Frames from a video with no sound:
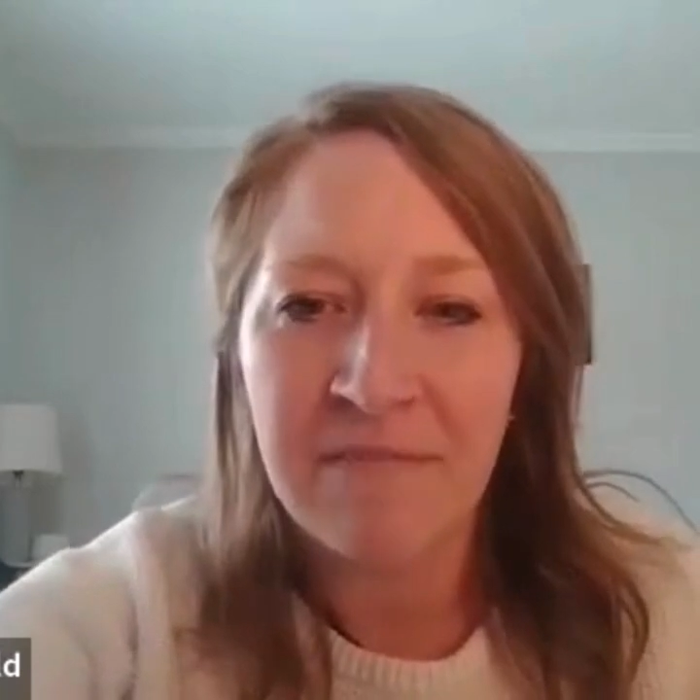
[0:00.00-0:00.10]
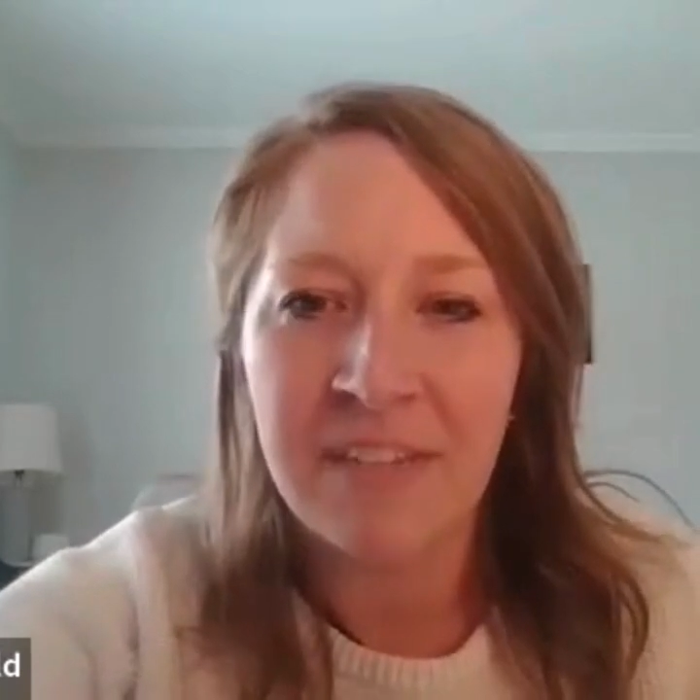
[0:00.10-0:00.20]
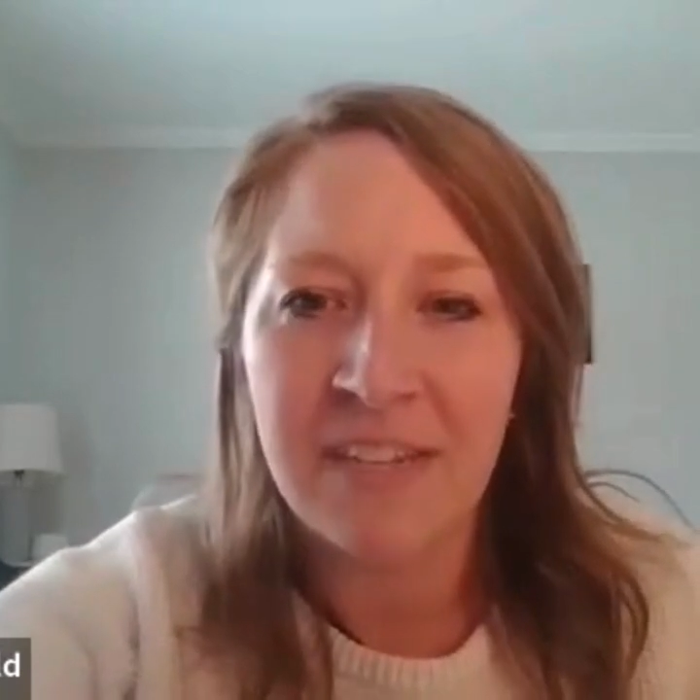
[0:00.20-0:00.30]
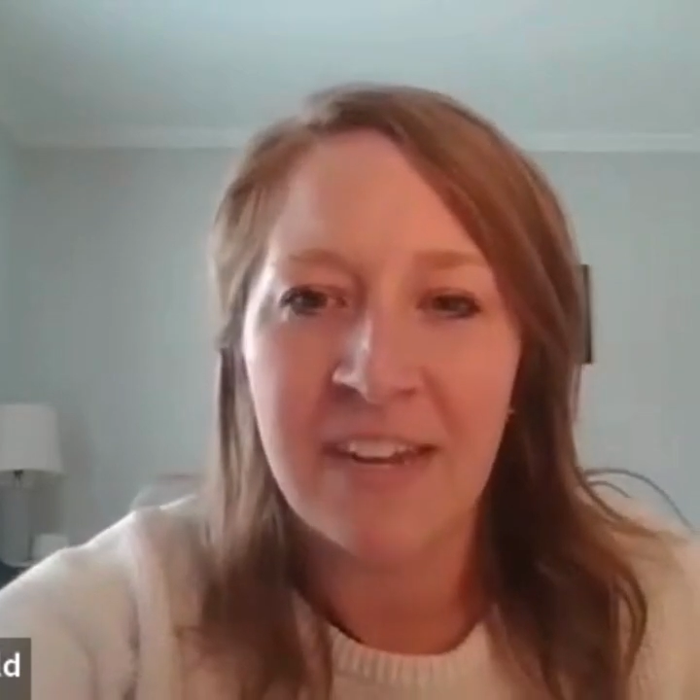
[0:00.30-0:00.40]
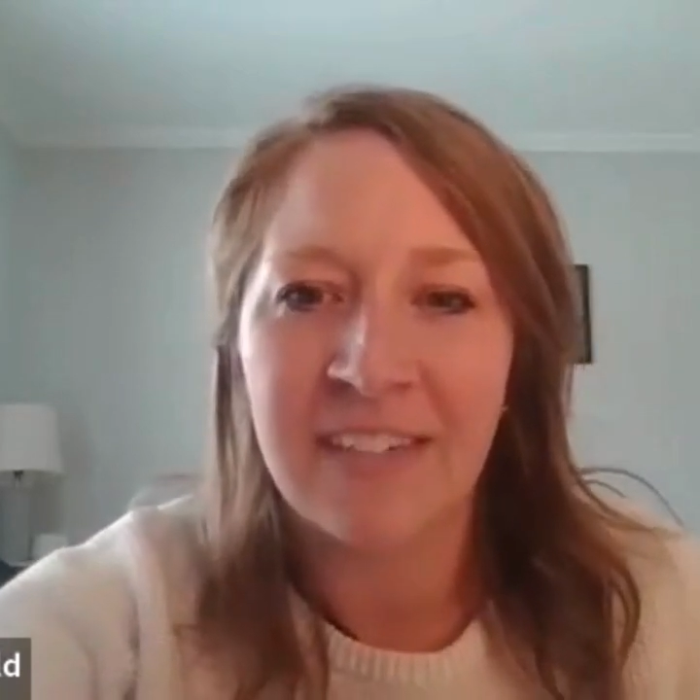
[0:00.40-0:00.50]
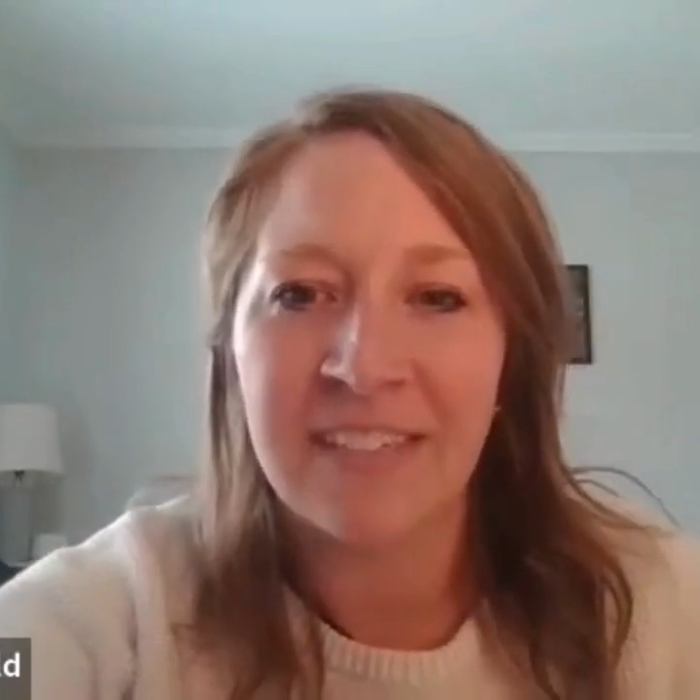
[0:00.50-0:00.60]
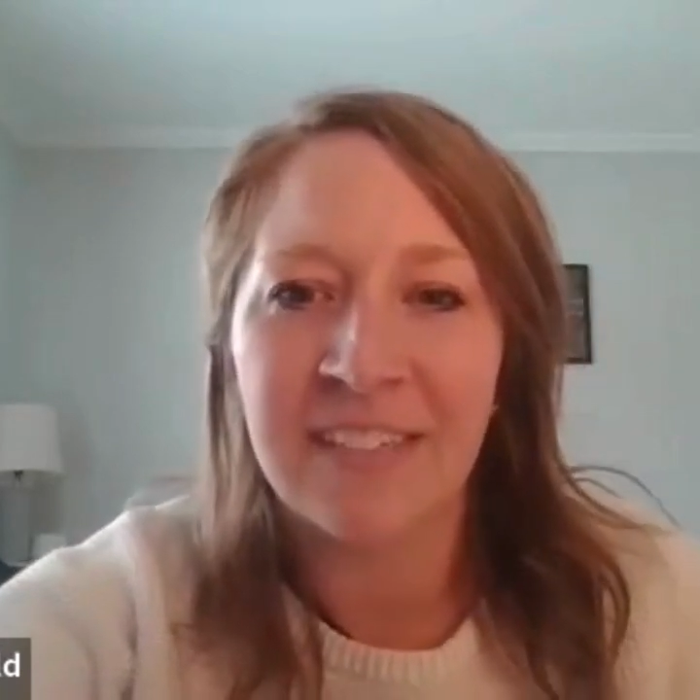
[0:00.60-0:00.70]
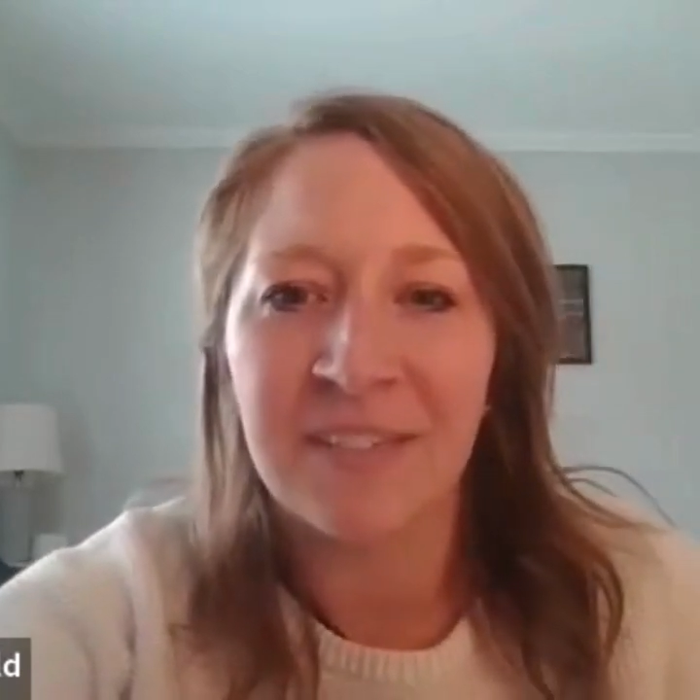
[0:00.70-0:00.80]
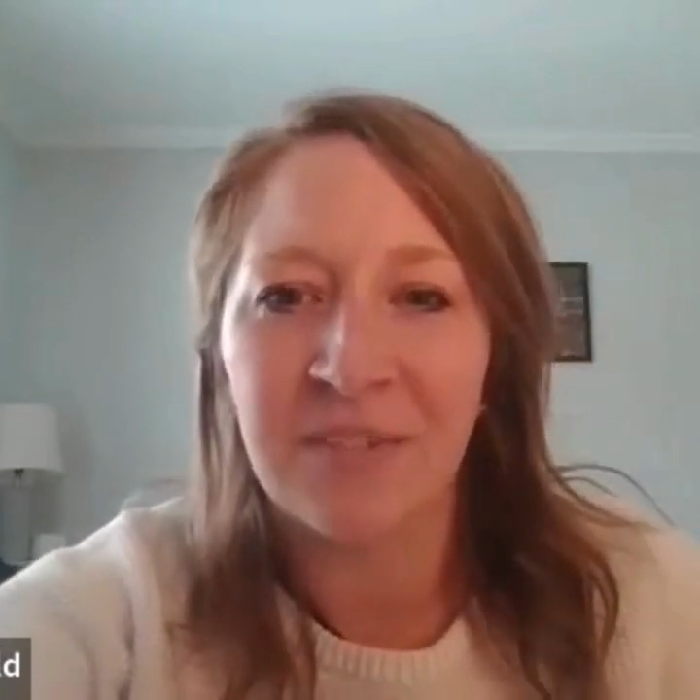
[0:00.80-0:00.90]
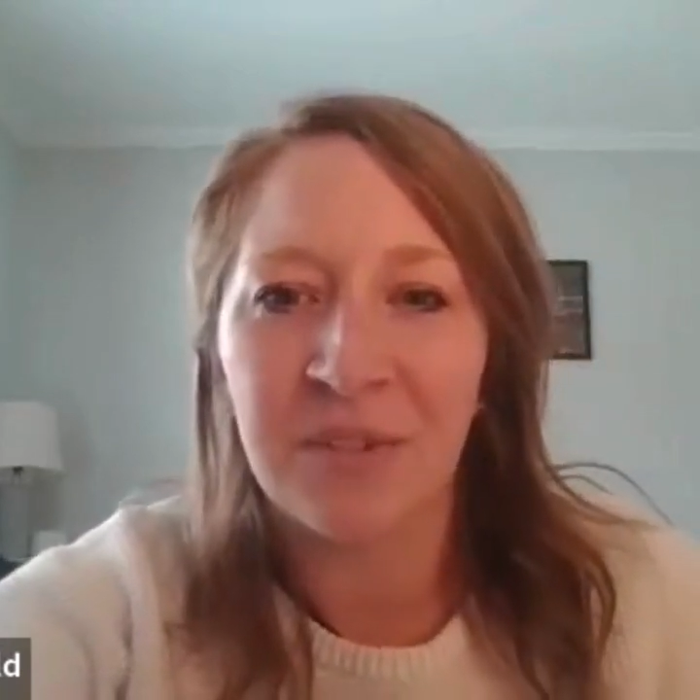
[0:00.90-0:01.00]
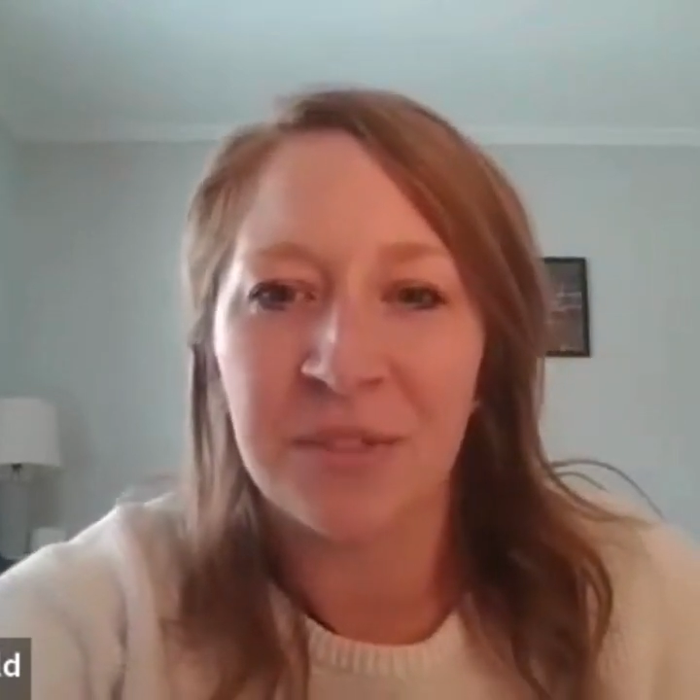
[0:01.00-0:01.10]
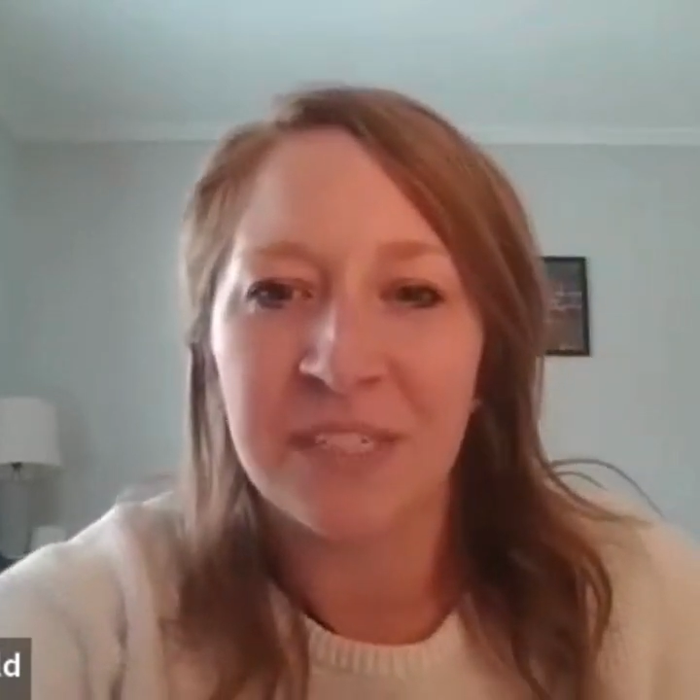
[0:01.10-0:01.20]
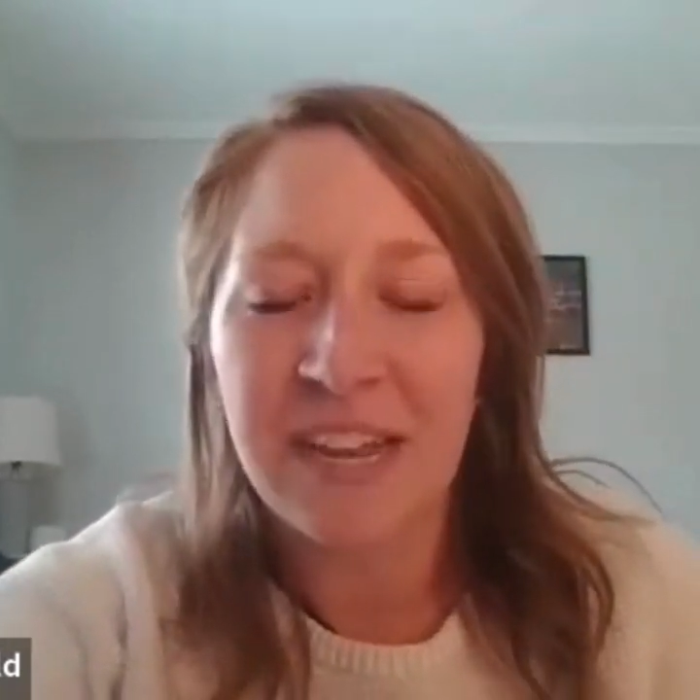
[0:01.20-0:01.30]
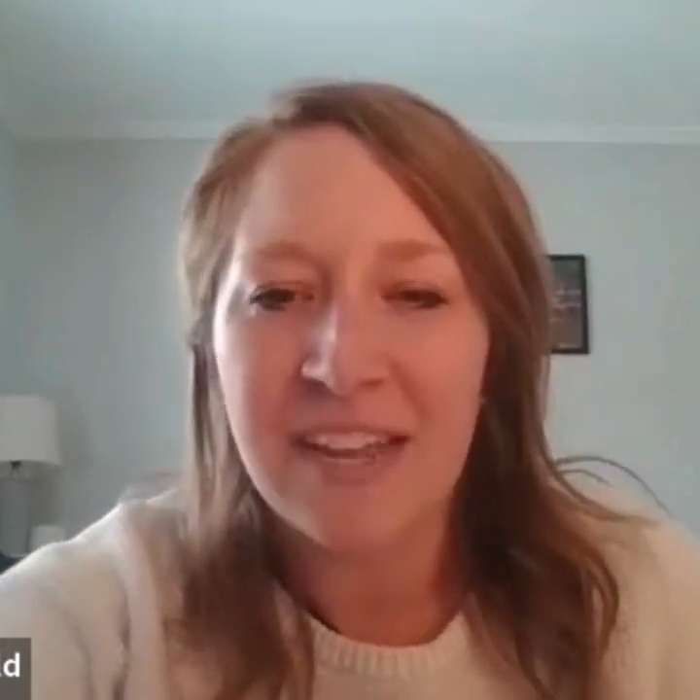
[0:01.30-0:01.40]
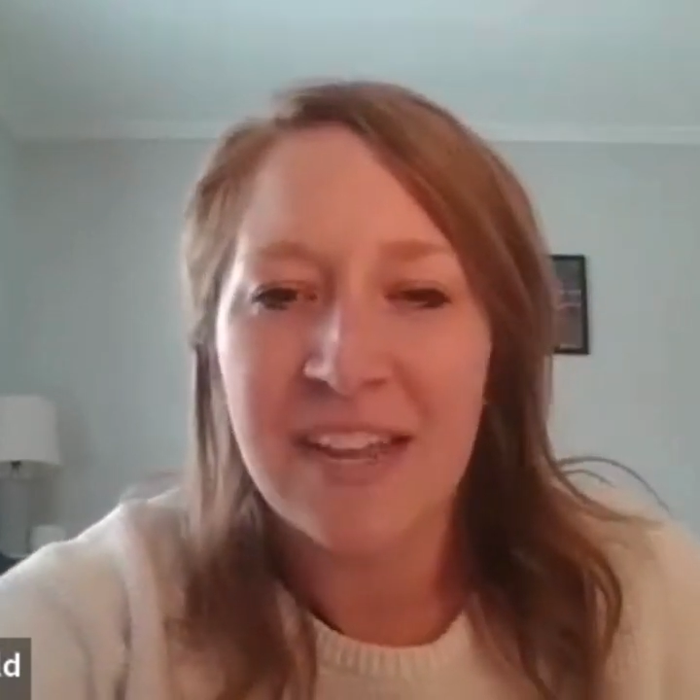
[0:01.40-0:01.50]
for the Diocese of
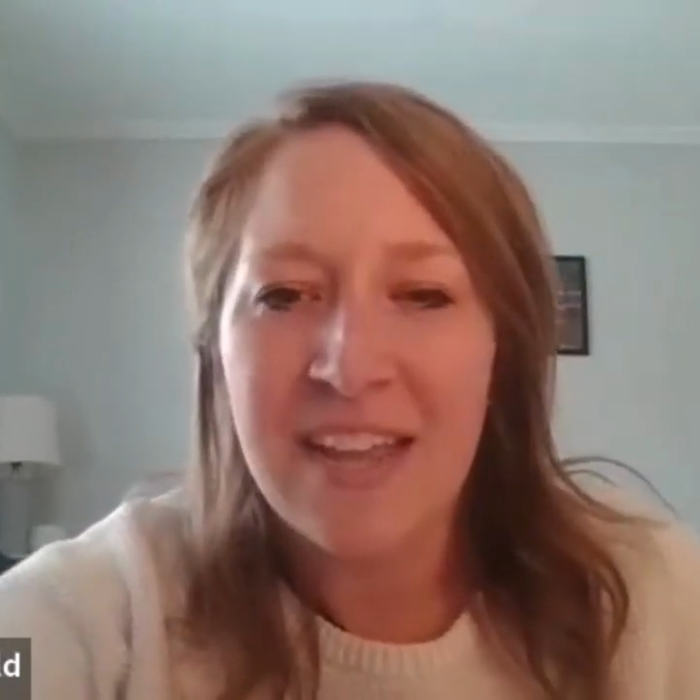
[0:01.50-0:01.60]
Tulsa.